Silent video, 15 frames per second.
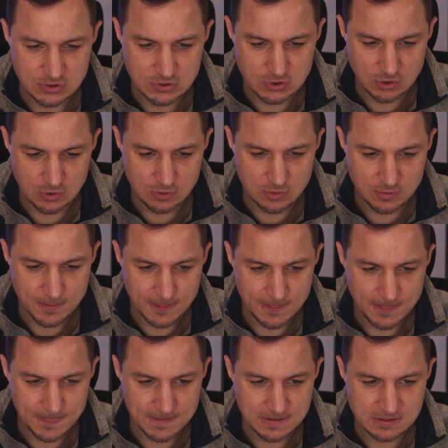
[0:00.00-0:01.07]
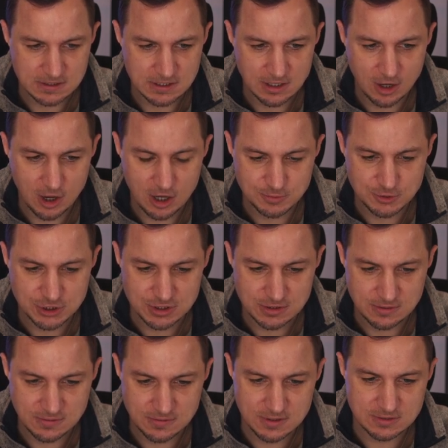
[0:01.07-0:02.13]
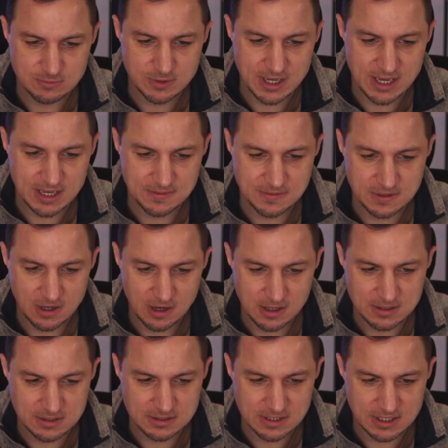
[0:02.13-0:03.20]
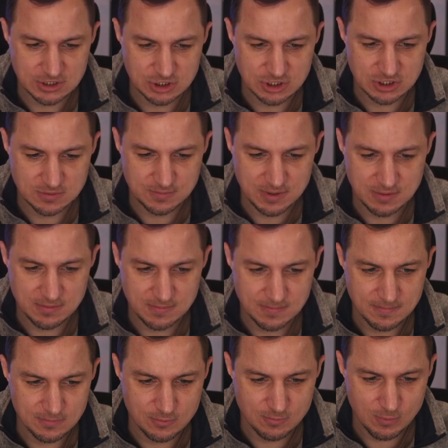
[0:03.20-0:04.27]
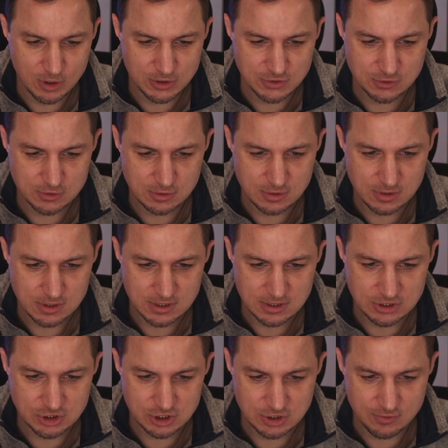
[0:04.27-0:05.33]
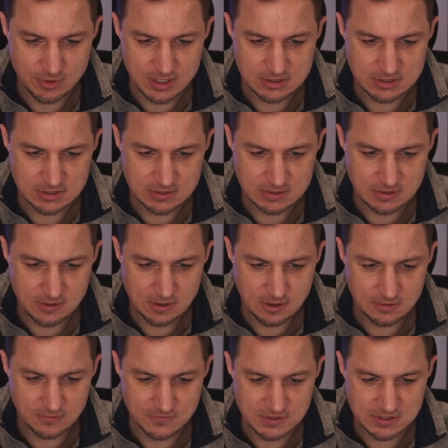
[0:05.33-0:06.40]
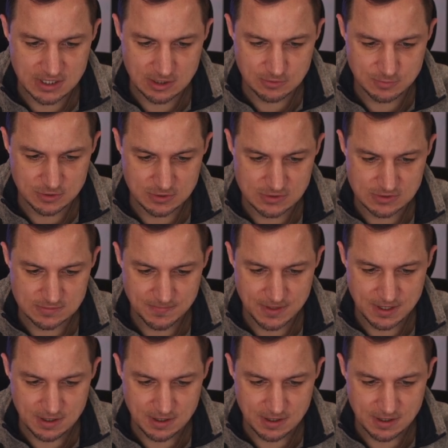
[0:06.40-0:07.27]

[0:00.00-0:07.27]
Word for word: So this little option that we had there in this HTTP module generated all of these outputs.